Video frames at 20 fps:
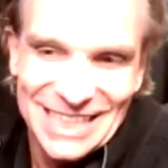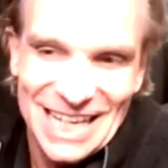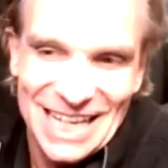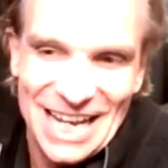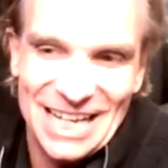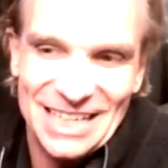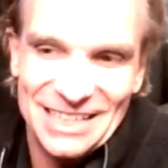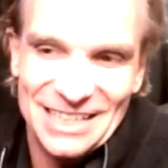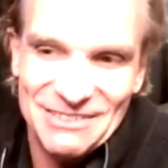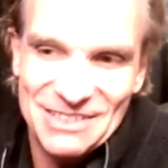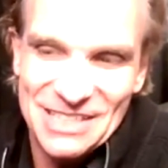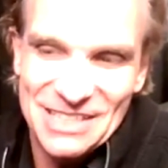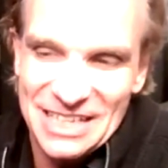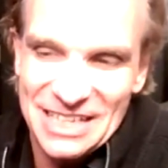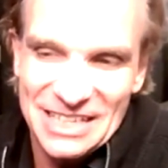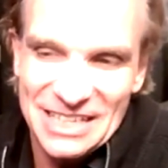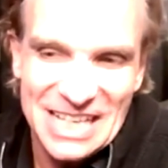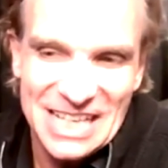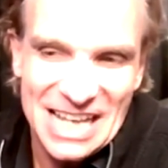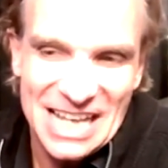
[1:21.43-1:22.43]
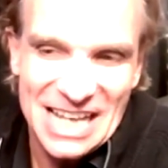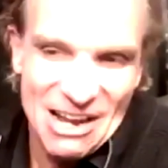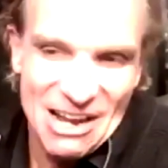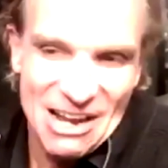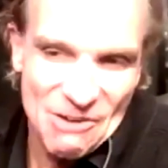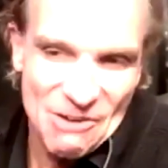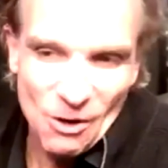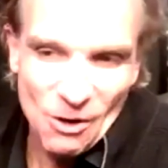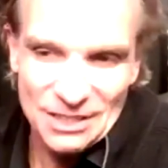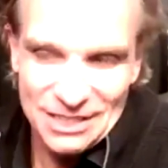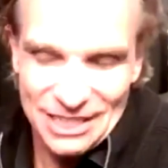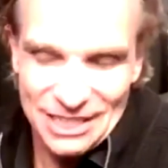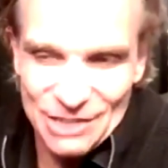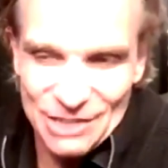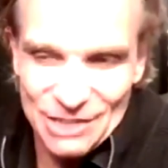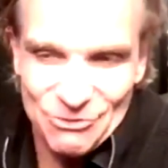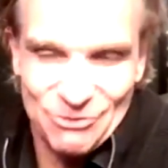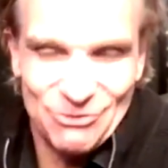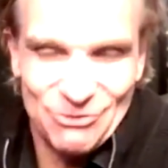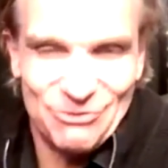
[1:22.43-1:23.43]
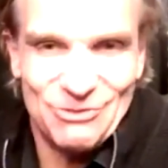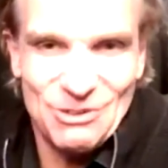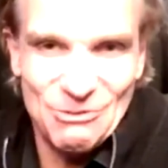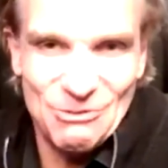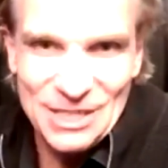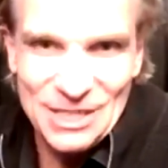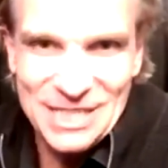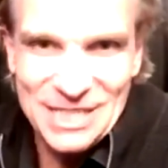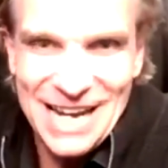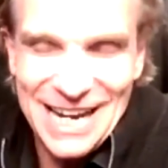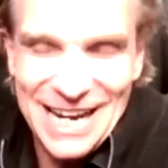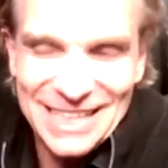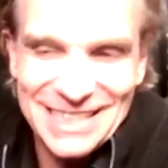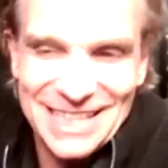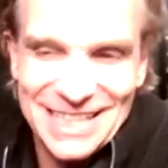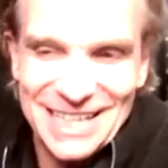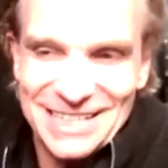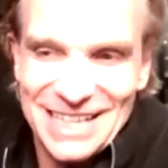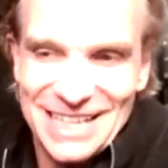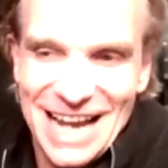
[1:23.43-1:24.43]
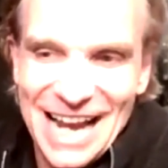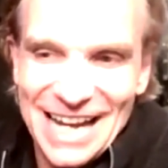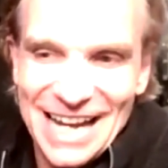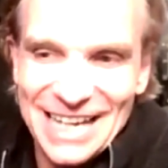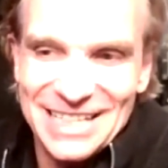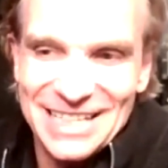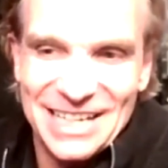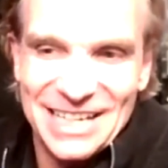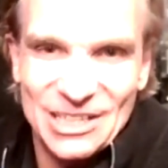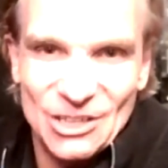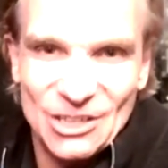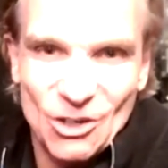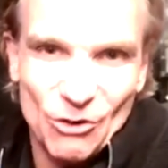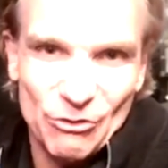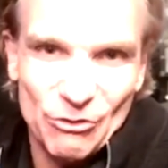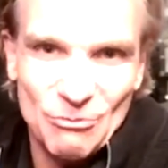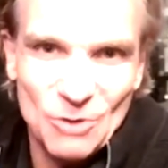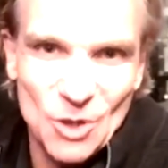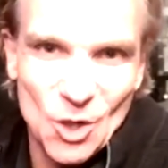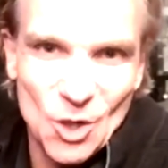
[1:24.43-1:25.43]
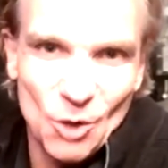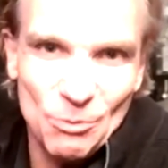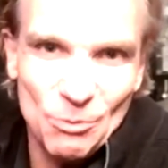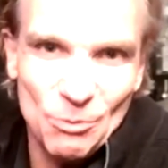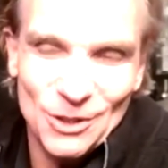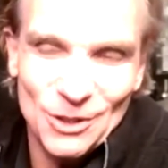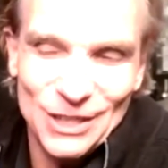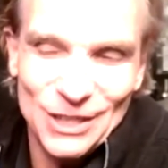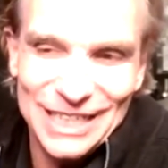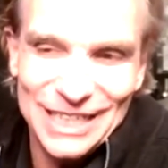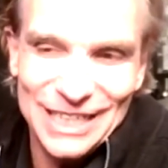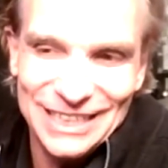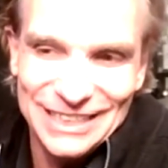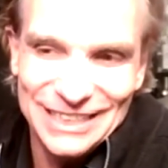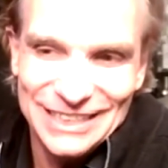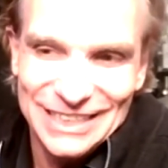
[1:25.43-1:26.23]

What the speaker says: And I said, what if we take that idea of Monopoly,